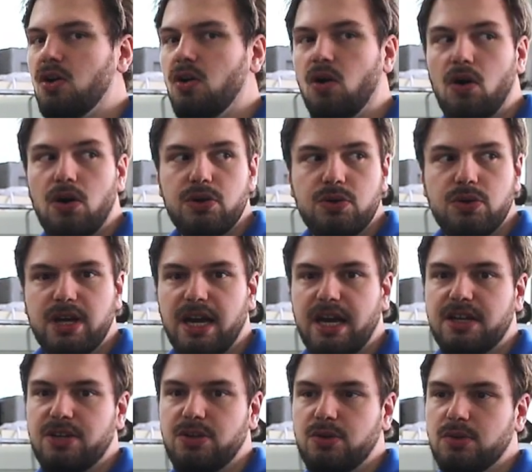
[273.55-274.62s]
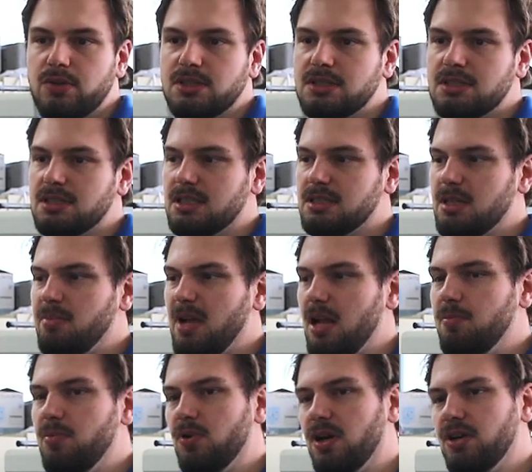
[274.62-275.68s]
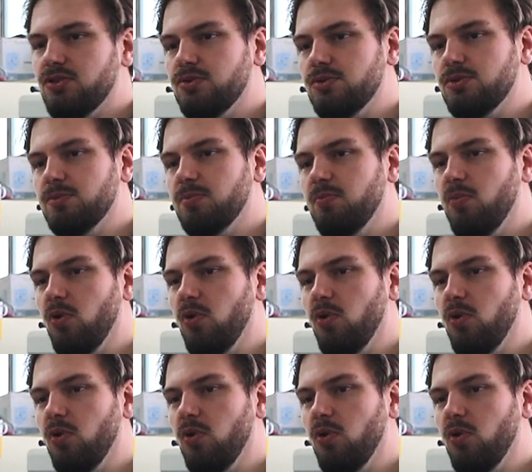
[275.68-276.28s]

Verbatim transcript: or you can use the bell puller to